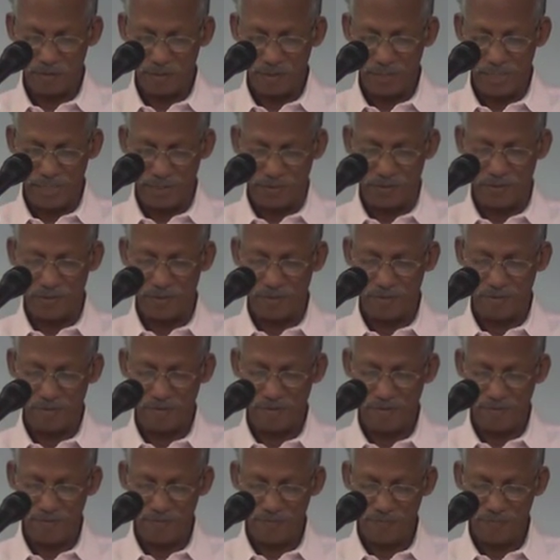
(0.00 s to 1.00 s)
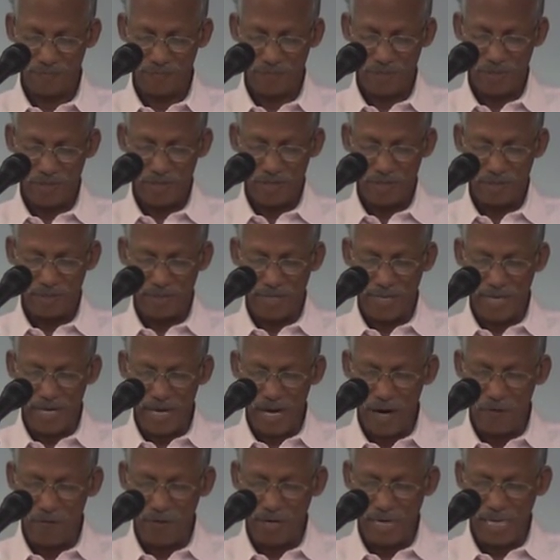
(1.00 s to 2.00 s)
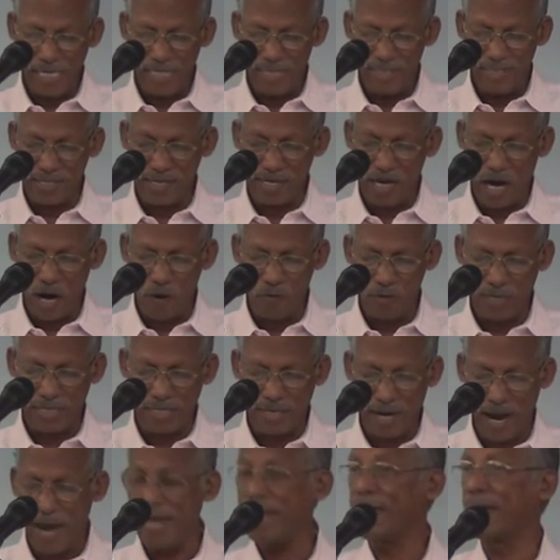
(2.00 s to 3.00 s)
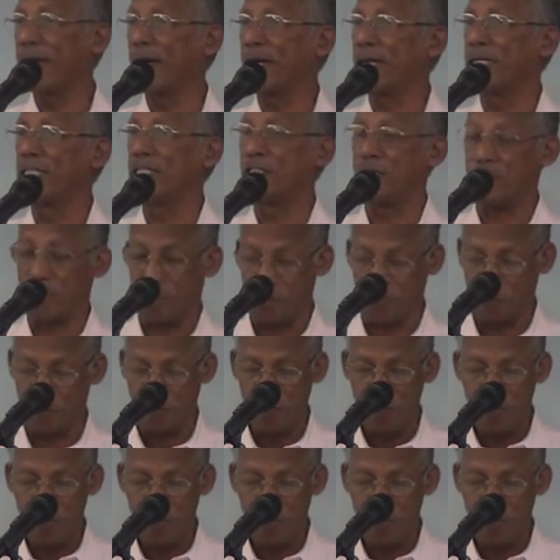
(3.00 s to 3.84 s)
Yes. They have raised a loud cry against you.